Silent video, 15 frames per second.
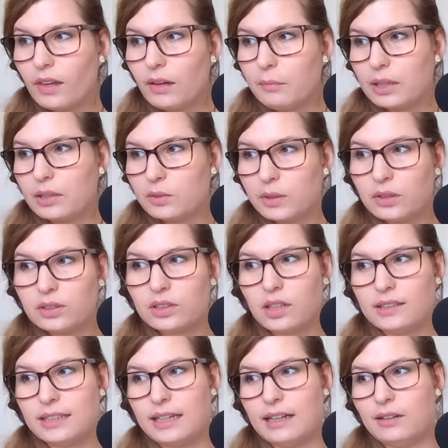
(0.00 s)
Because when you're
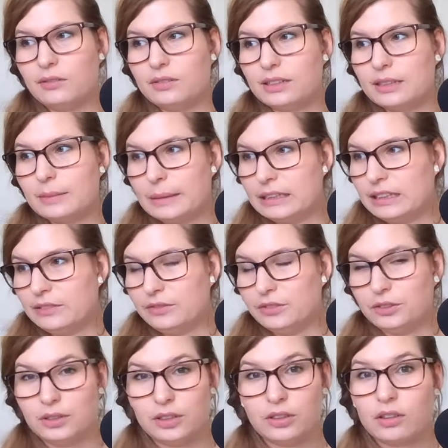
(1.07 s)
starting out, especially if you're
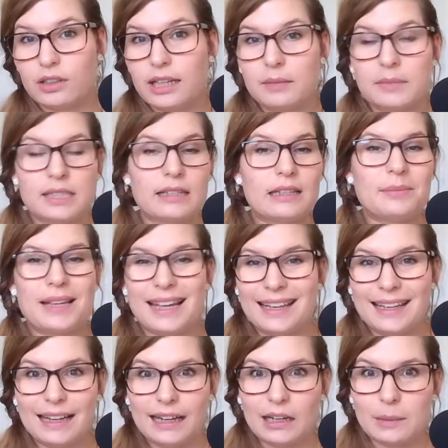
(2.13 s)
doing an online business, but any
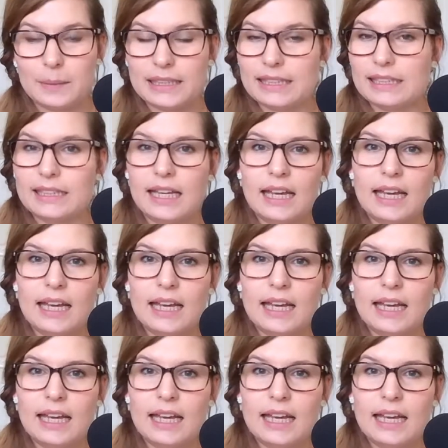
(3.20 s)
kind of business,